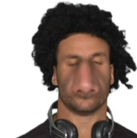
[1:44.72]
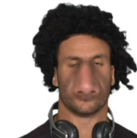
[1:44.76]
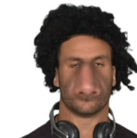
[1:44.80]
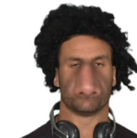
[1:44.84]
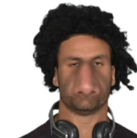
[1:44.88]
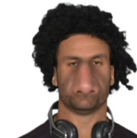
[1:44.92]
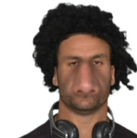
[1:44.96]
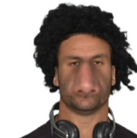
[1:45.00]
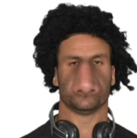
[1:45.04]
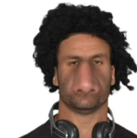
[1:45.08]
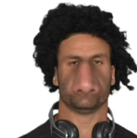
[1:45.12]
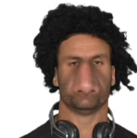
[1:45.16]

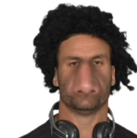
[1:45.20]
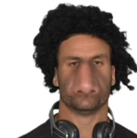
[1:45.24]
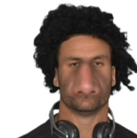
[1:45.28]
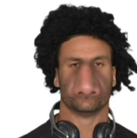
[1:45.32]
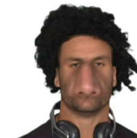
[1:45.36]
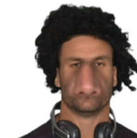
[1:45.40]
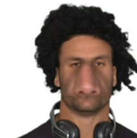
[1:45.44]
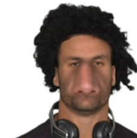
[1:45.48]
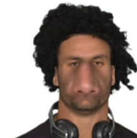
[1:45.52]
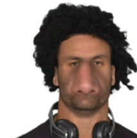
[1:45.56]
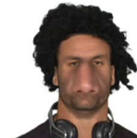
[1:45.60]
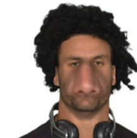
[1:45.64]
how big?
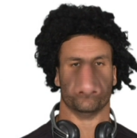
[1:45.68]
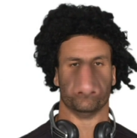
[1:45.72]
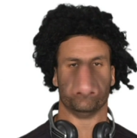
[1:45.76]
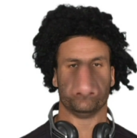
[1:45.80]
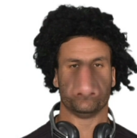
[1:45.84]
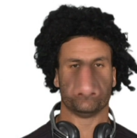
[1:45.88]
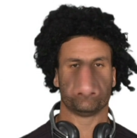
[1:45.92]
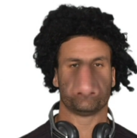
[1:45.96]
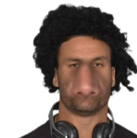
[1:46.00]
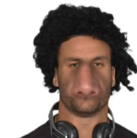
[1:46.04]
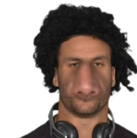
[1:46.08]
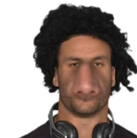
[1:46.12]
We'll
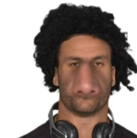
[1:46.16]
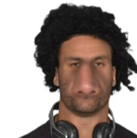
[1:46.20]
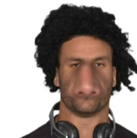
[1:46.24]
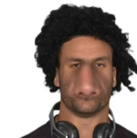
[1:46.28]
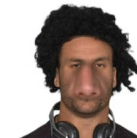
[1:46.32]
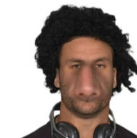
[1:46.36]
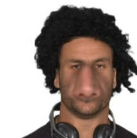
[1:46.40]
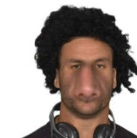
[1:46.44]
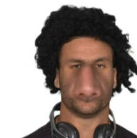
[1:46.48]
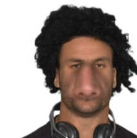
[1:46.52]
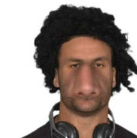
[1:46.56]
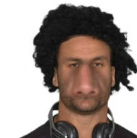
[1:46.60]
be
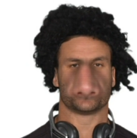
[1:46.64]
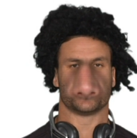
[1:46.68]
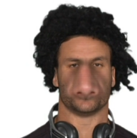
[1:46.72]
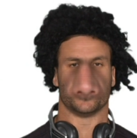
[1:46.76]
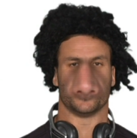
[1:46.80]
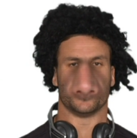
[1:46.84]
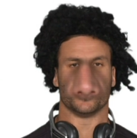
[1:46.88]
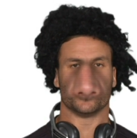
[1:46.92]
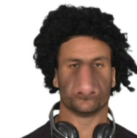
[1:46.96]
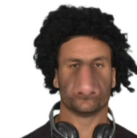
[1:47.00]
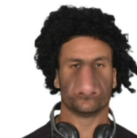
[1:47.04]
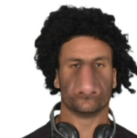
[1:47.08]
here, just
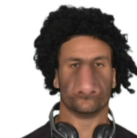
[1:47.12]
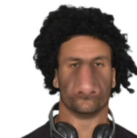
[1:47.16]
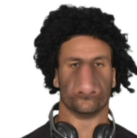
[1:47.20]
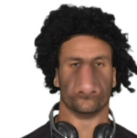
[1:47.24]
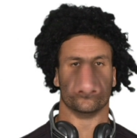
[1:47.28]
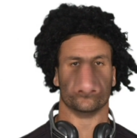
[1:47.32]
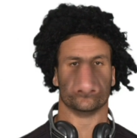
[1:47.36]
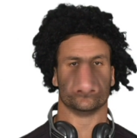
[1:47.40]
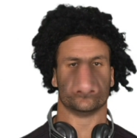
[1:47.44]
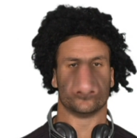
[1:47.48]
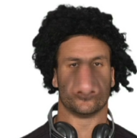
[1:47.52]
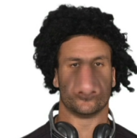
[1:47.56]
letting you
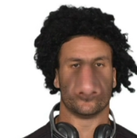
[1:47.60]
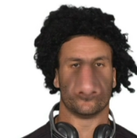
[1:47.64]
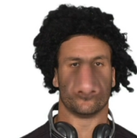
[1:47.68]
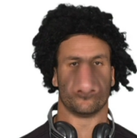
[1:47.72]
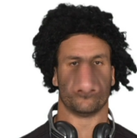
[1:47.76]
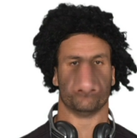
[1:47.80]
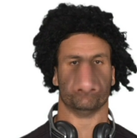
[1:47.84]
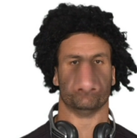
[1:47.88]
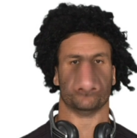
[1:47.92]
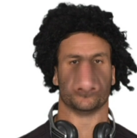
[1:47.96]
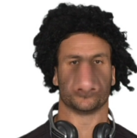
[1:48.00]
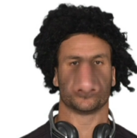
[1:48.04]
all know
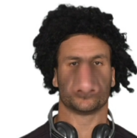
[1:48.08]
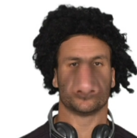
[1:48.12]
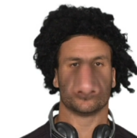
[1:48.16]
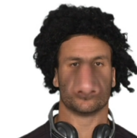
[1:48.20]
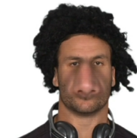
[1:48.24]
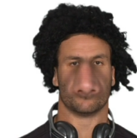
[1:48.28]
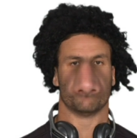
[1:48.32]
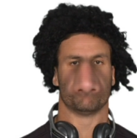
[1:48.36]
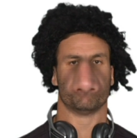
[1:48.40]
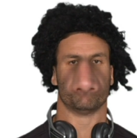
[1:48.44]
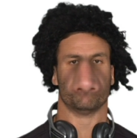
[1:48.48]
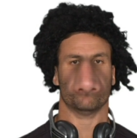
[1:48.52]
I'm
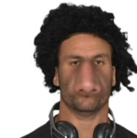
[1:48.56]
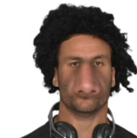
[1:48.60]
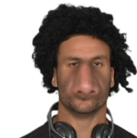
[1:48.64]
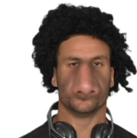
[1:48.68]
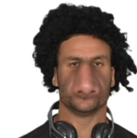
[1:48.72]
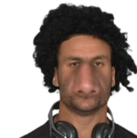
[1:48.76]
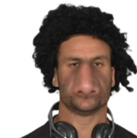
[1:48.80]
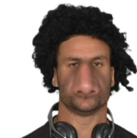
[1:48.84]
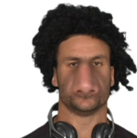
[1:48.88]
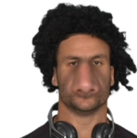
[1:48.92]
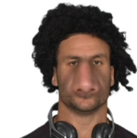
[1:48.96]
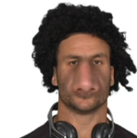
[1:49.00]
making a
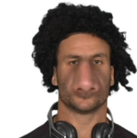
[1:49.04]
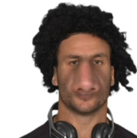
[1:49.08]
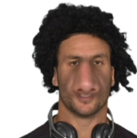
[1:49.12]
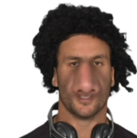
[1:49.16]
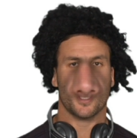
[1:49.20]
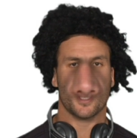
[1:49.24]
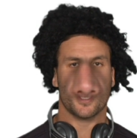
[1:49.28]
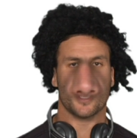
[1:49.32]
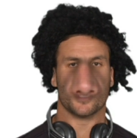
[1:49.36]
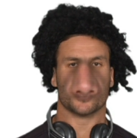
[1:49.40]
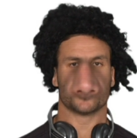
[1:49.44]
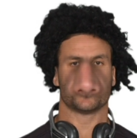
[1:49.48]
fully sick,
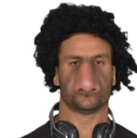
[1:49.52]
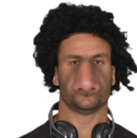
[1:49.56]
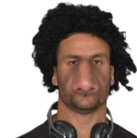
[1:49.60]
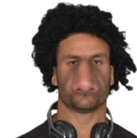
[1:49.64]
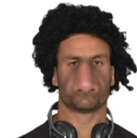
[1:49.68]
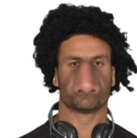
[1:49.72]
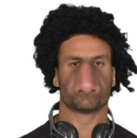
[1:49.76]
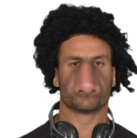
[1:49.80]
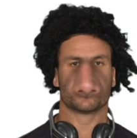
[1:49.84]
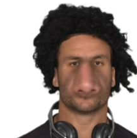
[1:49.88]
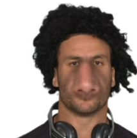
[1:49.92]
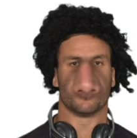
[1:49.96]

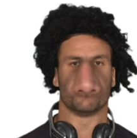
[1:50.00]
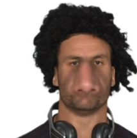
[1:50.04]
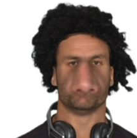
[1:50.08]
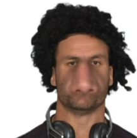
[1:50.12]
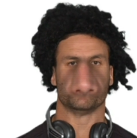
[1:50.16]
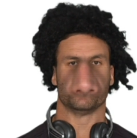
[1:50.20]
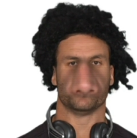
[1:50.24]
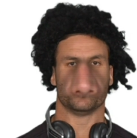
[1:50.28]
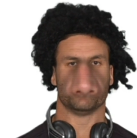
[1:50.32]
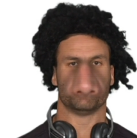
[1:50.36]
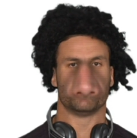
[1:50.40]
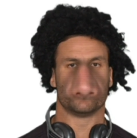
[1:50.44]
hectic
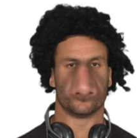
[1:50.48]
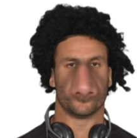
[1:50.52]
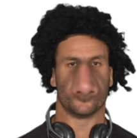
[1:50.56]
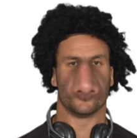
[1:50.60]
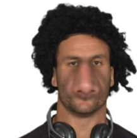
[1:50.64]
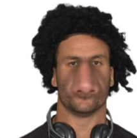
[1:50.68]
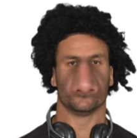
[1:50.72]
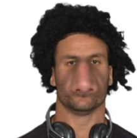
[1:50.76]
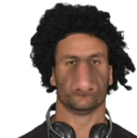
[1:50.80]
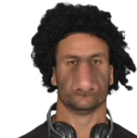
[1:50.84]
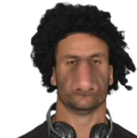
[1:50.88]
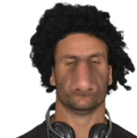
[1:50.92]
recovery,
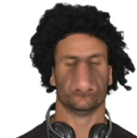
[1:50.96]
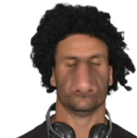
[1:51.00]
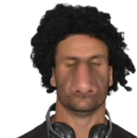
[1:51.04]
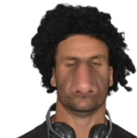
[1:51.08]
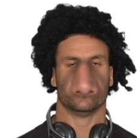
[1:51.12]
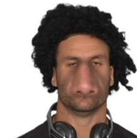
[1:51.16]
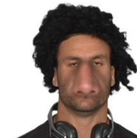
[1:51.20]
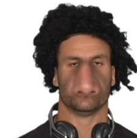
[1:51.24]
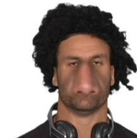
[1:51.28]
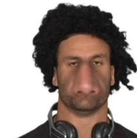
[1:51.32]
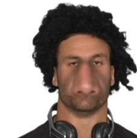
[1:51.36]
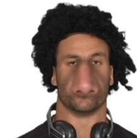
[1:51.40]
bro.
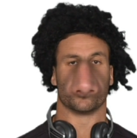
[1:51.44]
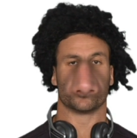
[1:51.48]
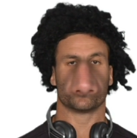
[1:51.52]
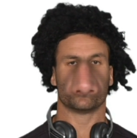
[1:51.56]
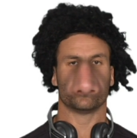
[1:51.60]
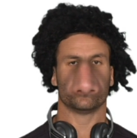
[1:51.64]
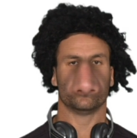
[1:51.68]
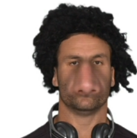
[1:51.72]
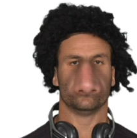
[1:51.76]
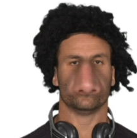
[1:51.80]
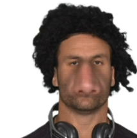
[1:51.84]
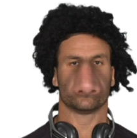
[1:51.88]
My
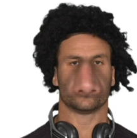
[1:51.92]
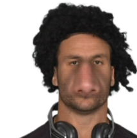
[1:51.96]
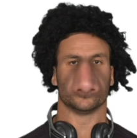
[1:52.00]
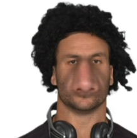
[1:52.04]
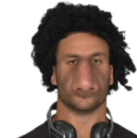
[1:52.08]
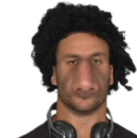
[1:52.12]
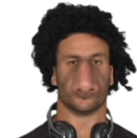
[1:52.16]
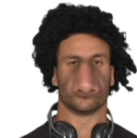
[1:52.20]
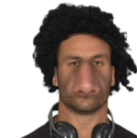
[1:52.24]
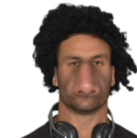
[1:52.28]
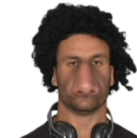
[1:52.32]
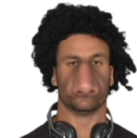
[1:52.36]

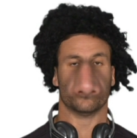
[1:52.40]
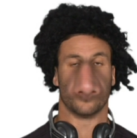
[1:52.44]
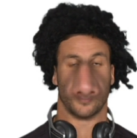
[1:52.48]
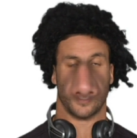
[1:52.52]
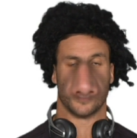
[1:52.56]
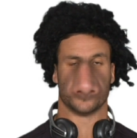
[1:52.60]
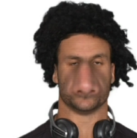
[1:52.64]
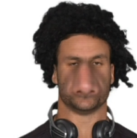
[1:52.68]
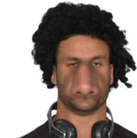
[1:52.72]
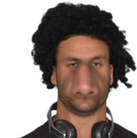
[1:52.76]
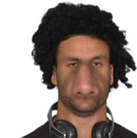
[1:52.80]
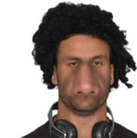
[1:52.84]
good-looking uncle,
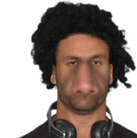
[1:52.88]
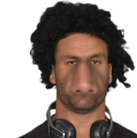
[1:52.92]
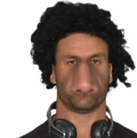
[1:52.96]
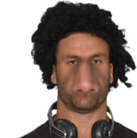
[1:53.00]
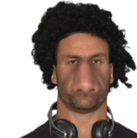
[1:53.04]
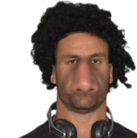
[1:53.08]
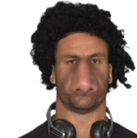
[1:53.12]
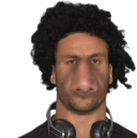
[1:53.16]
Azif